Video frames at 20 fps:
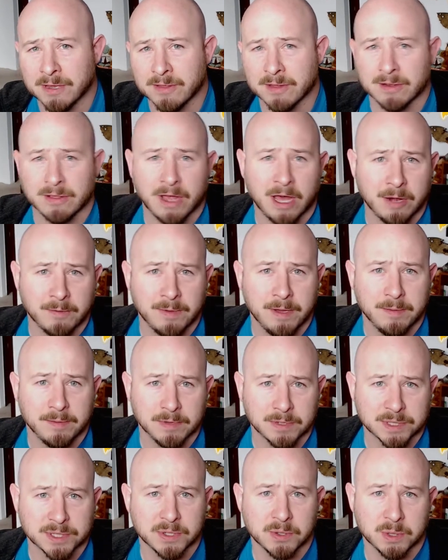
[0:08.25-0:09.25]
that a lot of people
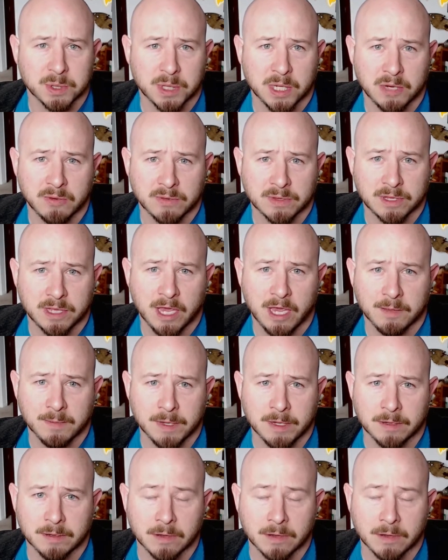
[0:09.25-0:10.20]
associate with gaming,